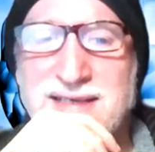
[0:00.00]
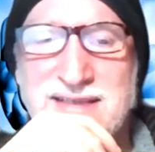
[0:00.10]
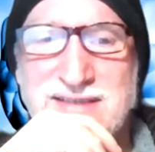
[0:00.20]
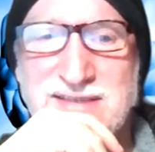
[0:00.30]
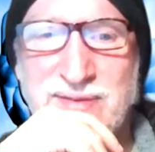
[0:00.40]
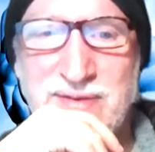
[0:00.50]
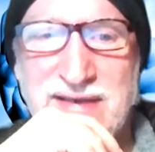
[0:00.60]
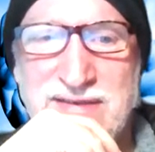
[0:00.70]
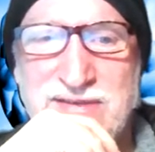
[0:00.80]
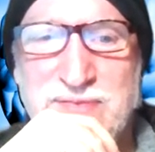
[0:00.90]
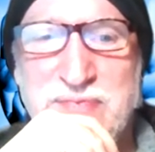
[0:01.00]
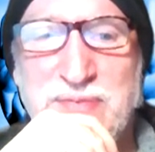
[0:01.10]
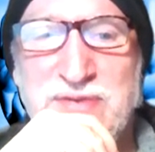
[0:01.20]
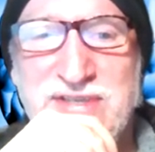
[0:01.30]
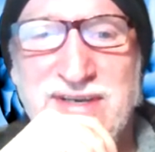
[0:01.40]
and so like just
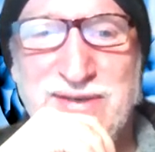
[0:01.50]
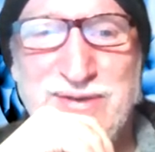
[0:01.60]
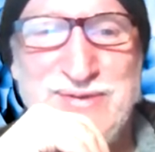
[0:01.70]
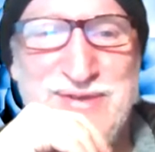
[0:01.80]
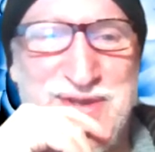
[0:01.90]
people start using